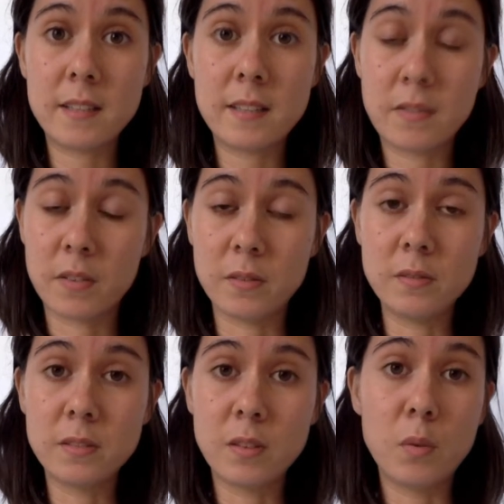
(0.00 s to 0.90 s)

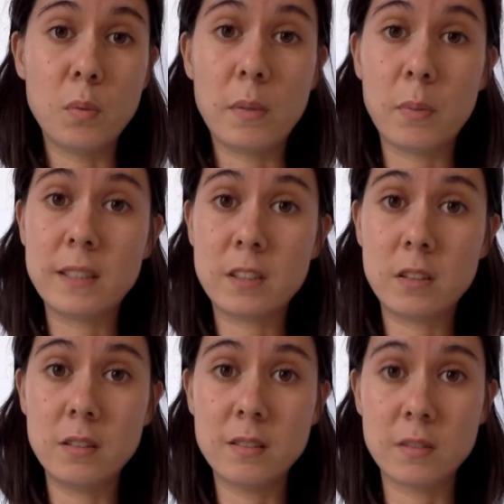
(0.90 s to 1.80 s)
difficult or with which
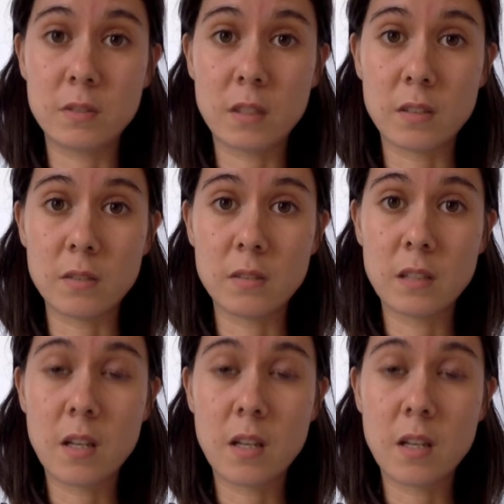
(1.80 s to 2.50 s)
students have struggled